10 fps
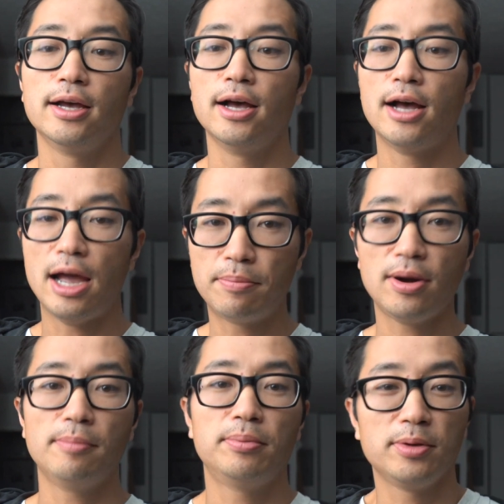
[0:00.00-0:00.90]
uh, I
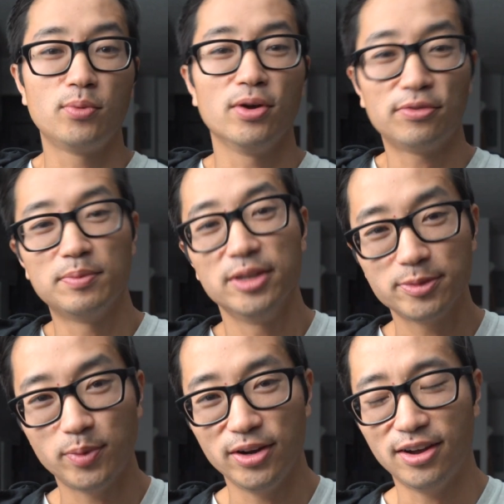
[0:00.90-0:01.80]
probably will from
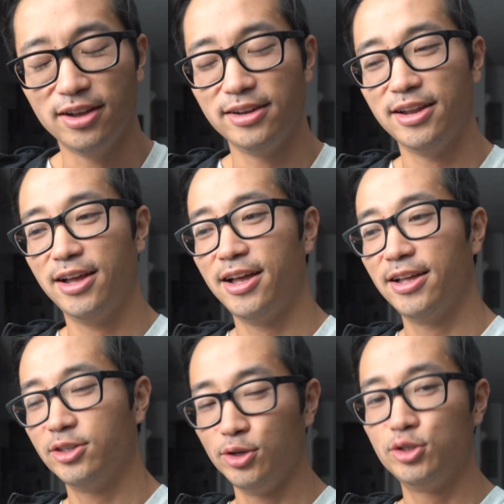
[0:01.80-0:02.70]
this point on
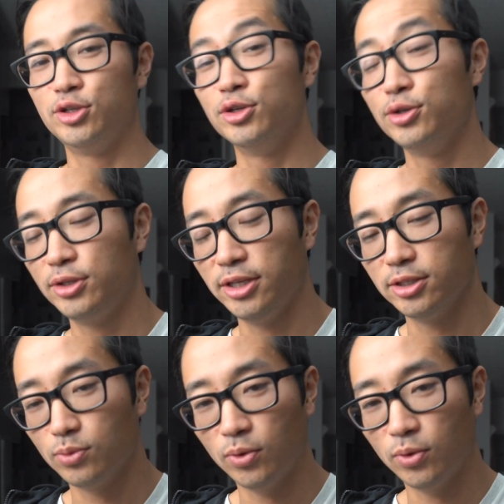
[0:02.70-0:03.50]
uh, do, do two things.